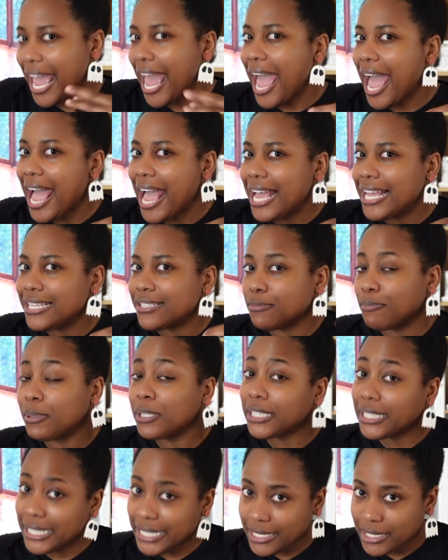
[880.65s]
as
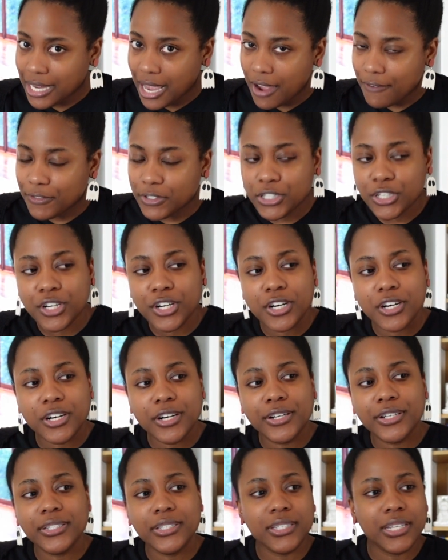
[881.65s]
police
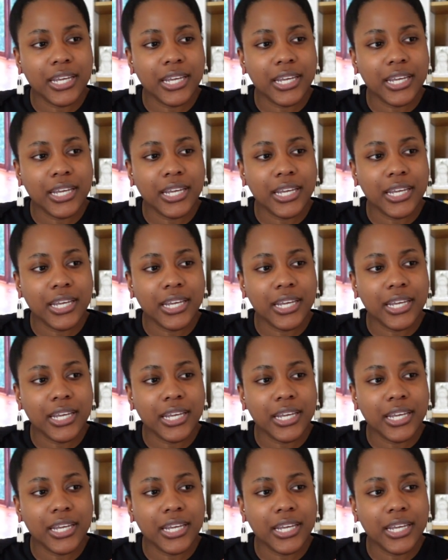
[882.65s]
officers,